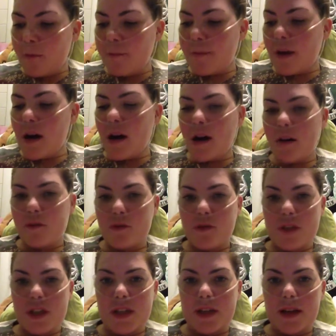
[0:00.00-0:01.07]
but
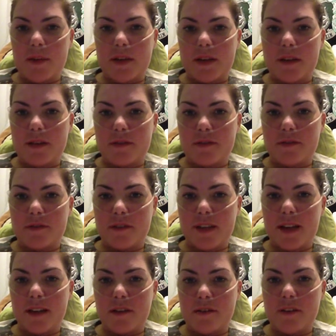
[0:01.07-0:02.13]
unfortunately, because of
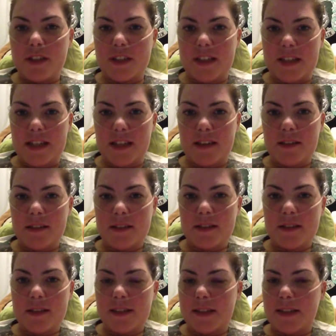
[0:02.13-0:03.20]
lack of funding,
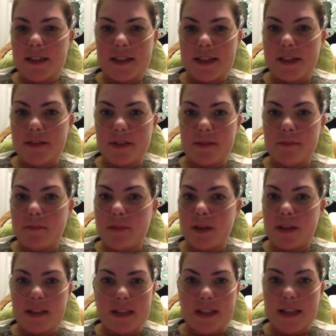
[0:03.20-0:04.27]
David
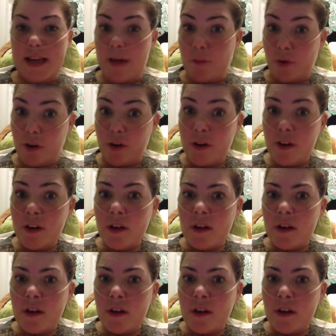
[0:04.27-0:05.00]
bloody Cameron,